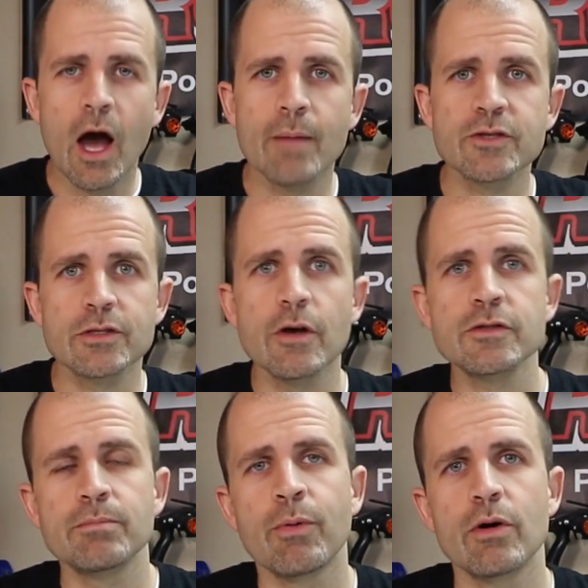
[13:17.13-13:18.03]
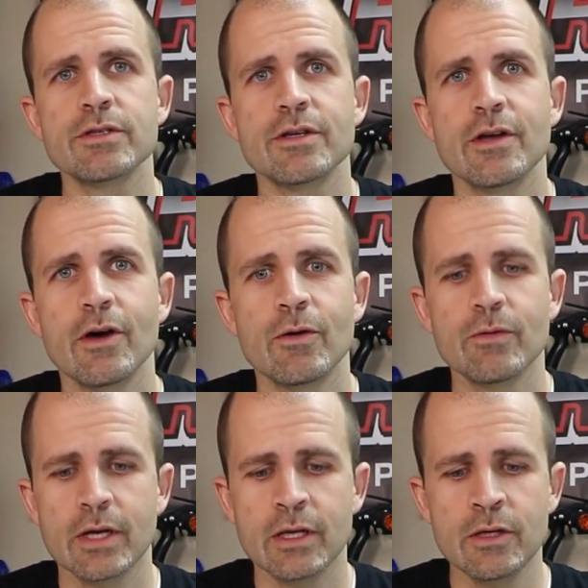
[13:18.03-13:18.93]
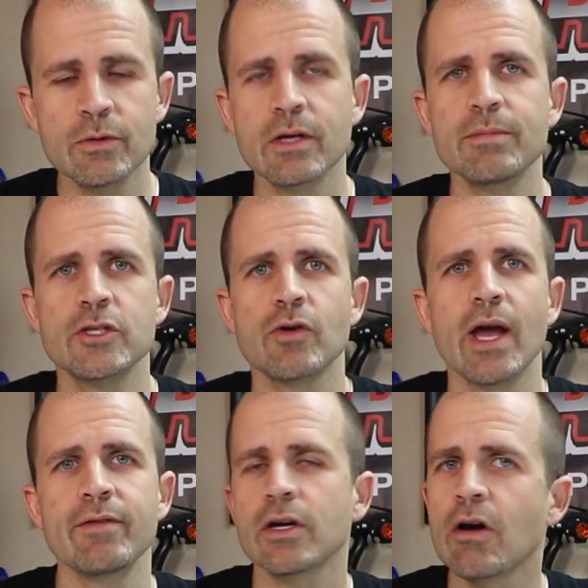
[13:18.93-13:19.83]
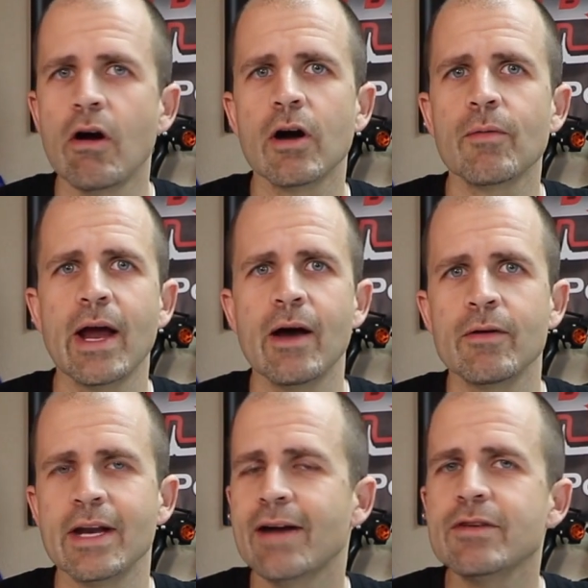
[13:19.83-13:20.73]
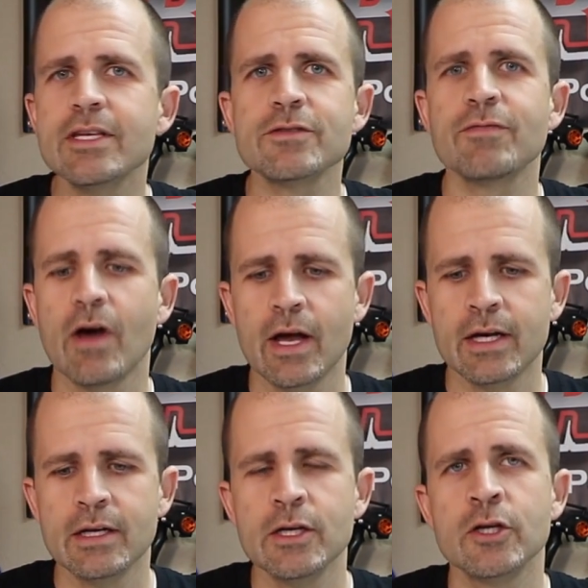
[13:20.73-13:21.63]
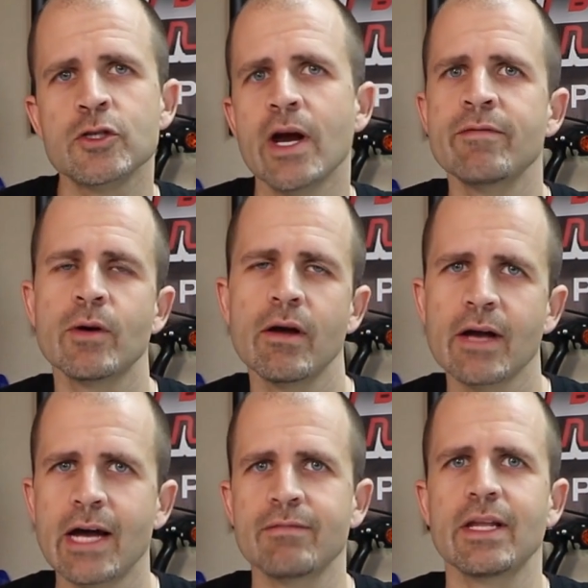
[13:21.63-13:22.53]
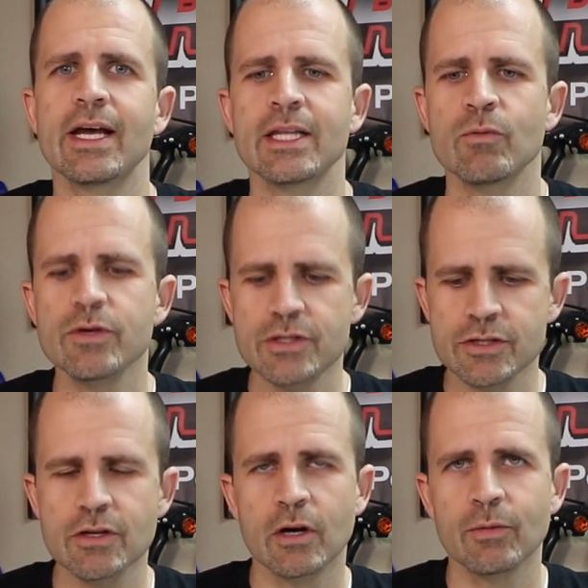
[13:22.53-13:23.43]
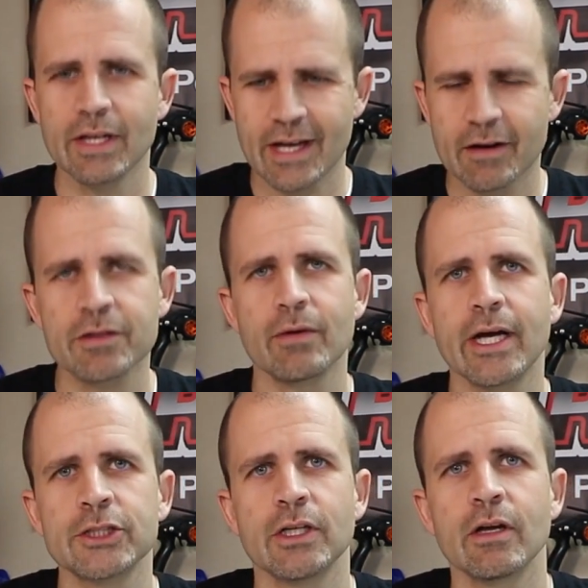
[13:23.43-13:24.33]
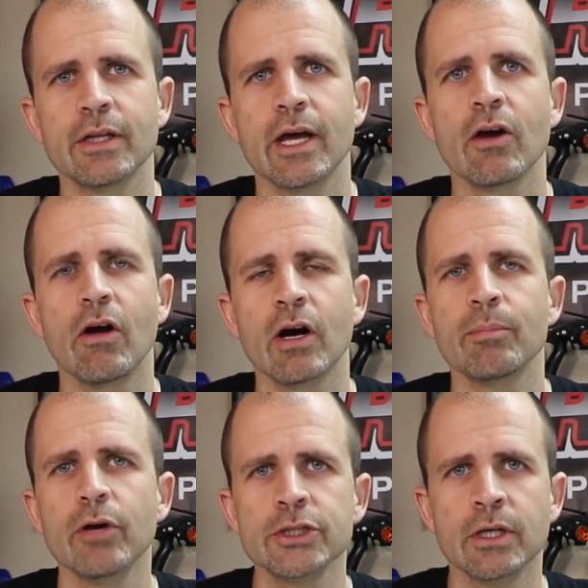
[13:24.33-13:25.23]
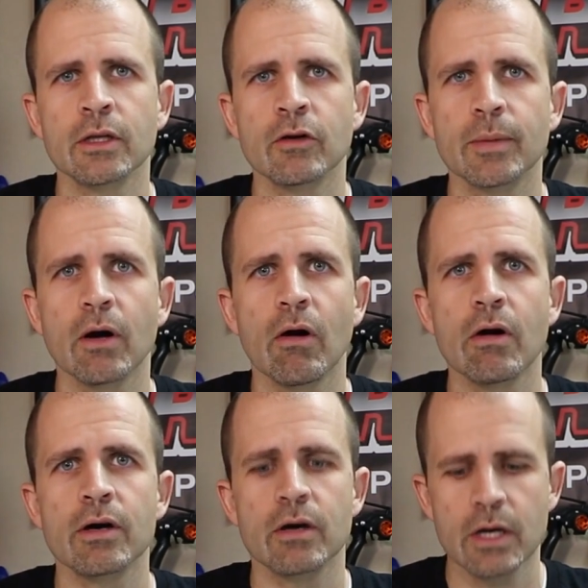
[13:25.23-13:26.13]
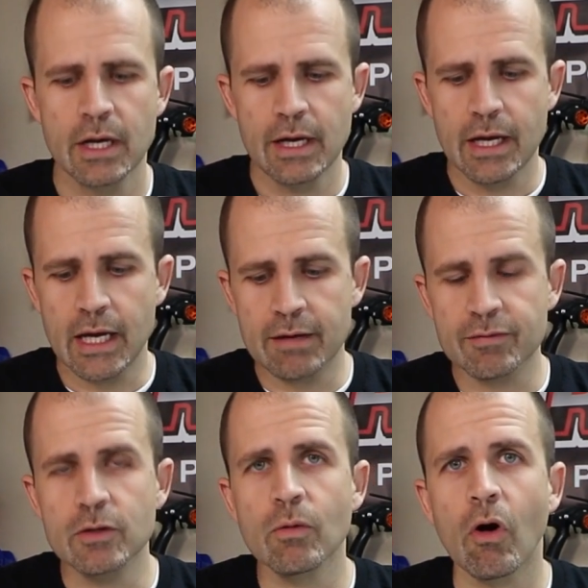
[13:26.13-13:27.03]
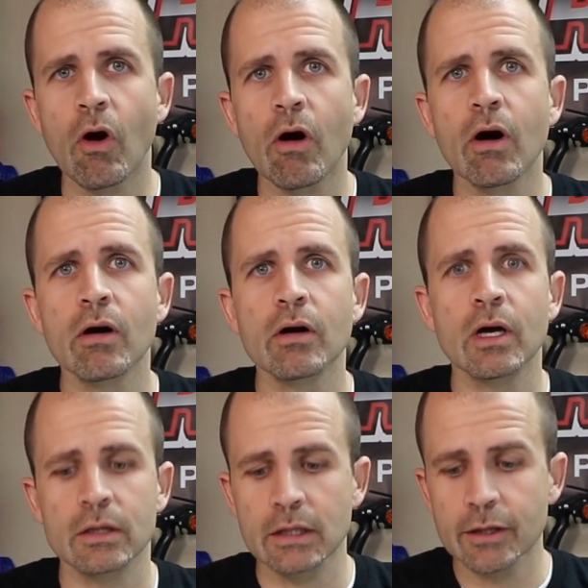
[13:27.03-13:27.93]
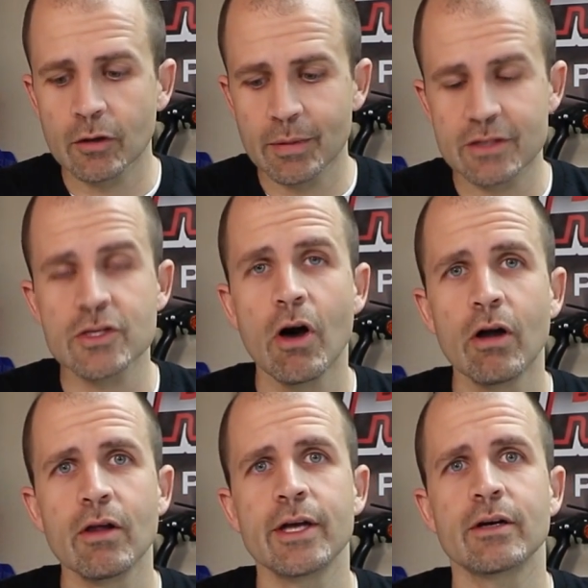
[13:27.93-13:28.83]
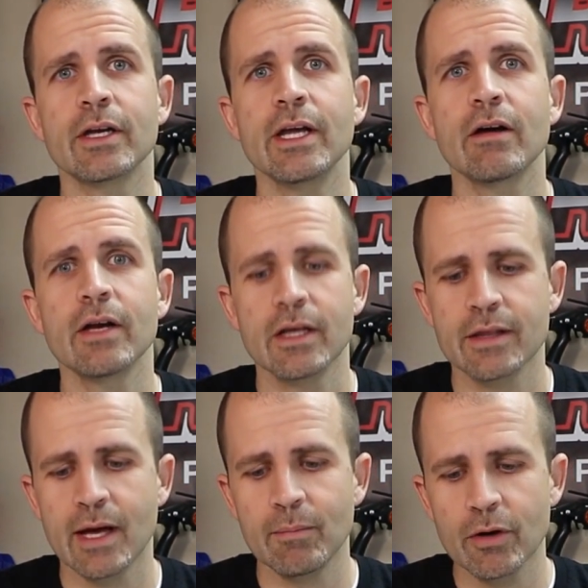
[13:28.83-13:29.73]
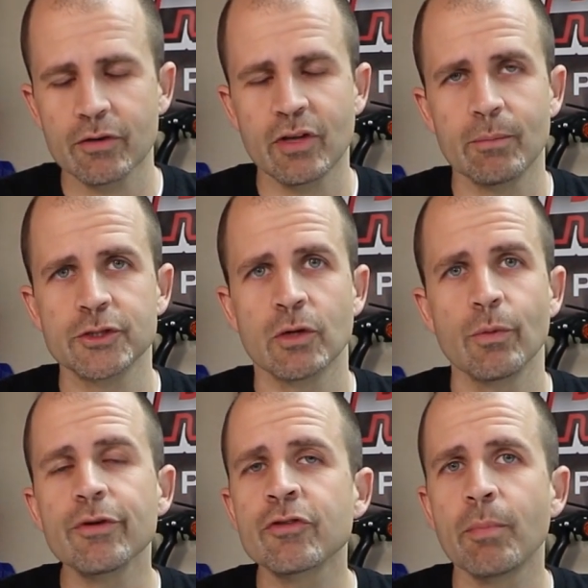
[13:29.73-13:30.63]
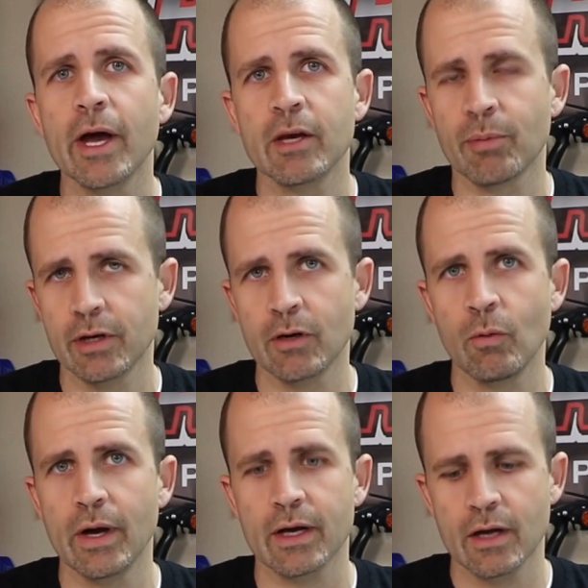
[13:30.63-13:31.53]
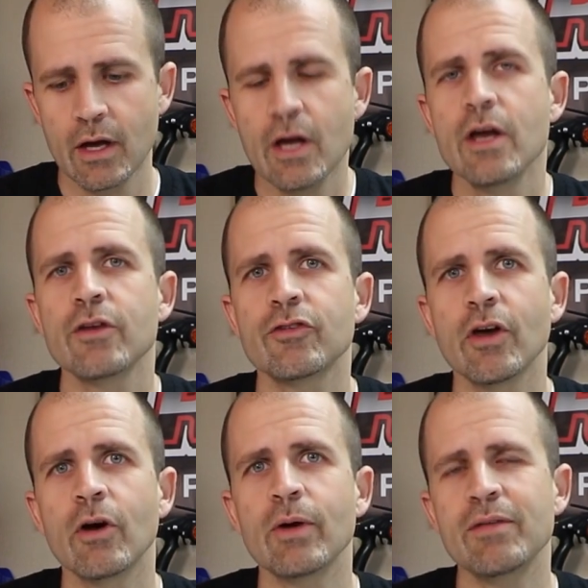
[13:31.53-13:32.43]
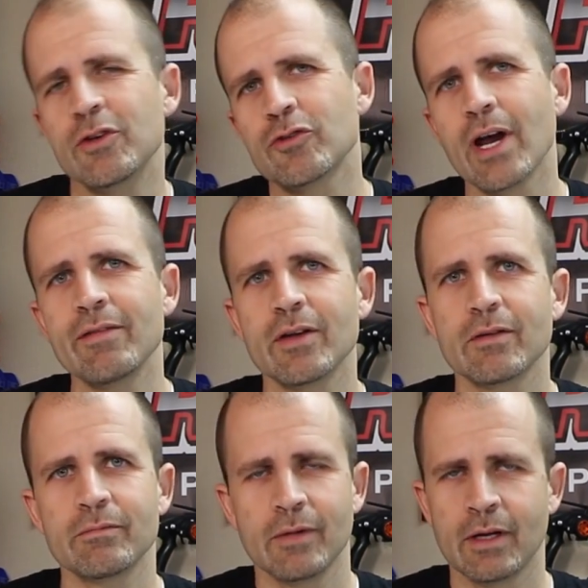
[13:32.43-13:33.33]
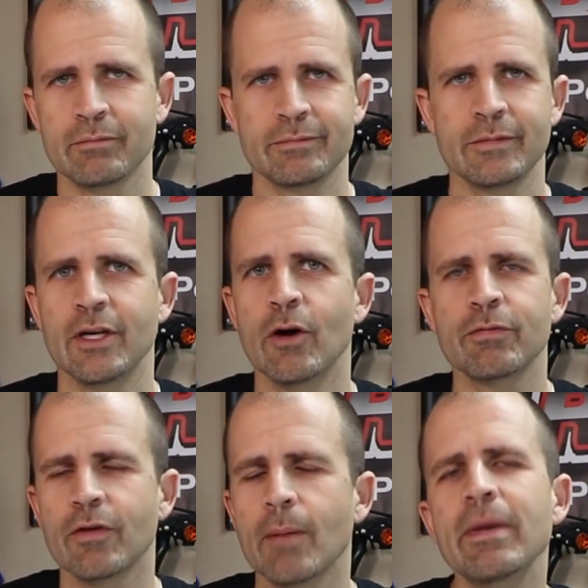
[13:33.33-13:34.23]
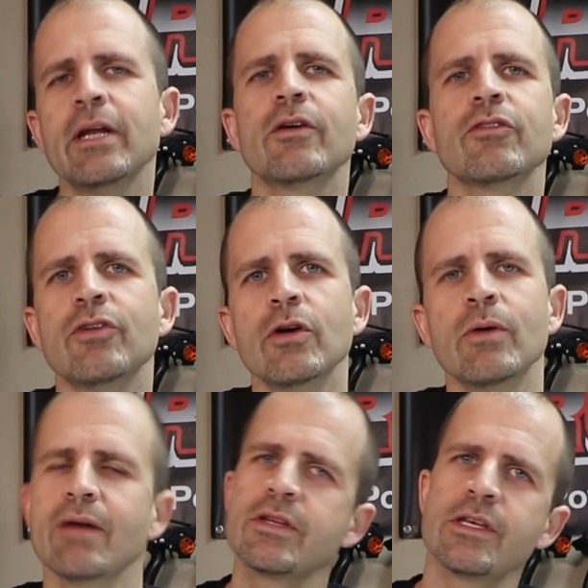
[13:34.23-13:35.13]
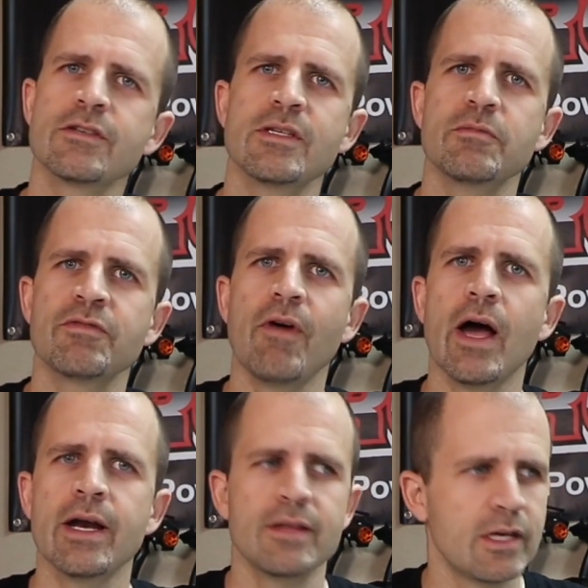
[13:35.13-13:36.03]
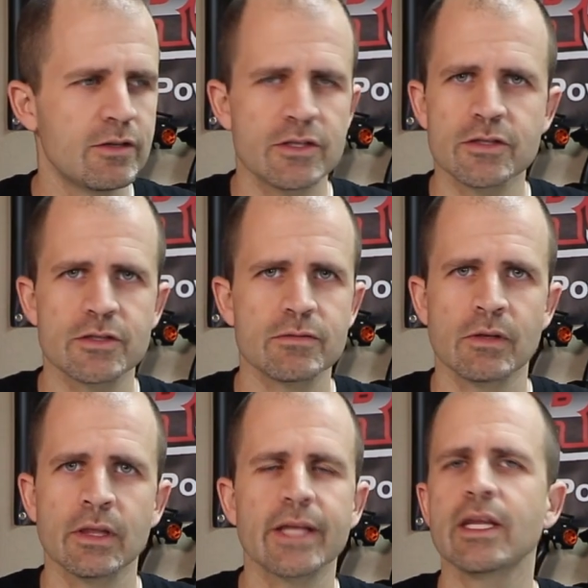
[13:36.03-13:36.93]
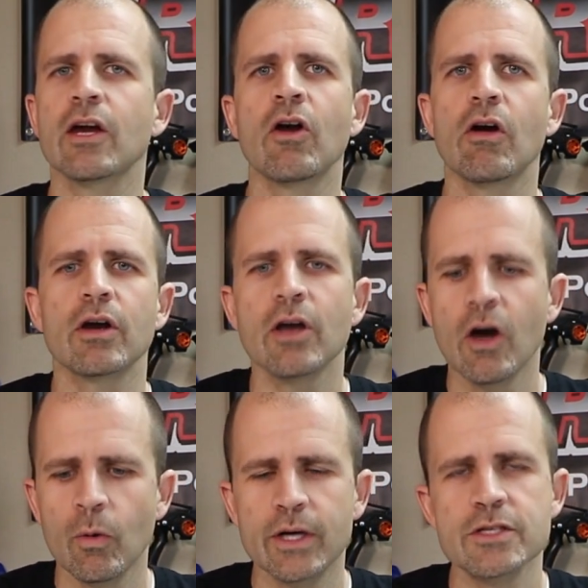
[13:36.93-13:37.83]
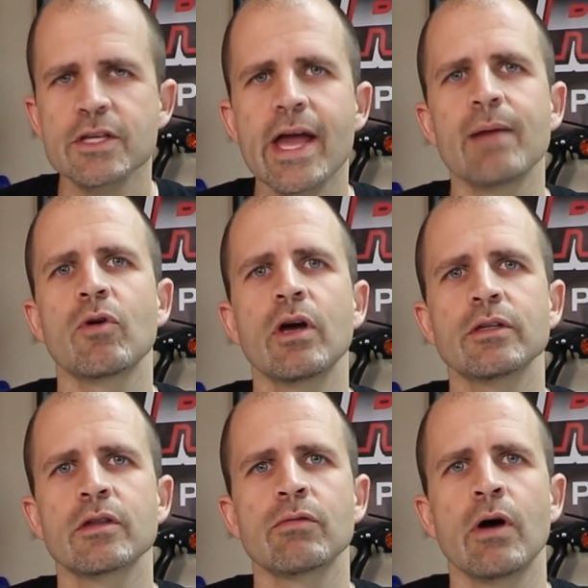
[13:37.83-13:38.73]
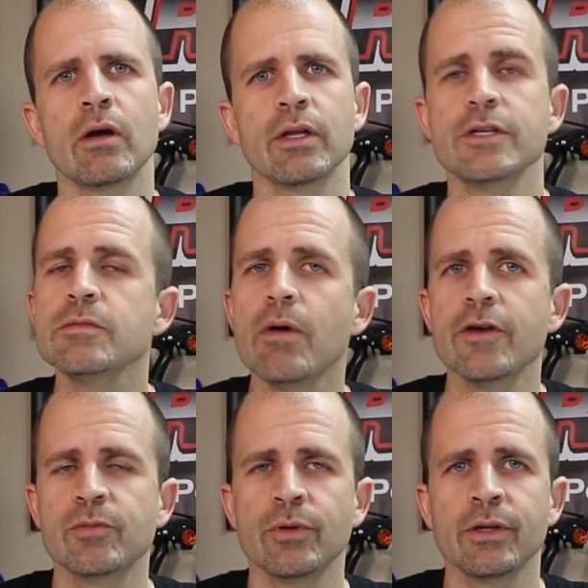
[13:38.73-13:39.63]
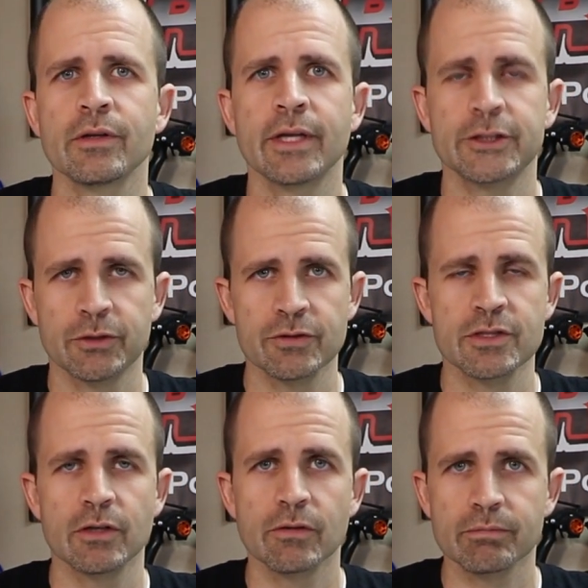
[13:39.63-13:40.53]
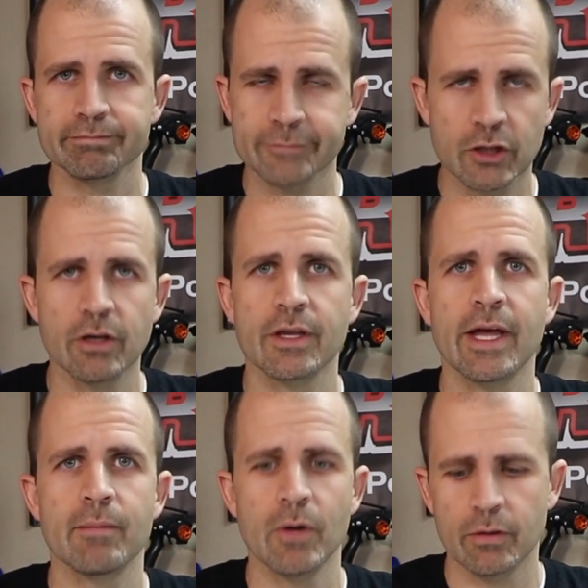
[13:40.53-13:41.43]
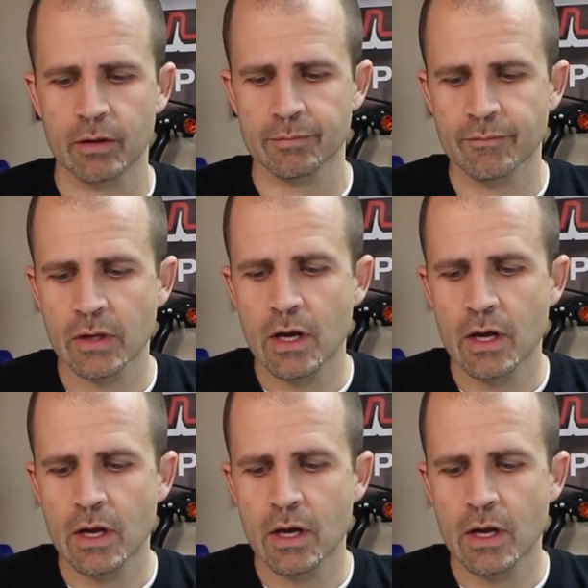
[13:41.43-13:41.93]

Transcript: Um, so it's also important to know you can be driving your car around and everything's fine. You're driving around kind of lightly. Once you start really kind of thrashing on that car, pushing it a little bit harder, if you are a little bit tall on your gearing, that motor temperature will spike pretty quick. So if you drive it you know, for a minute or two and everything seems fine and then you just let that car go and just hammer on the throttle, it is possible that you'll still cook that motor.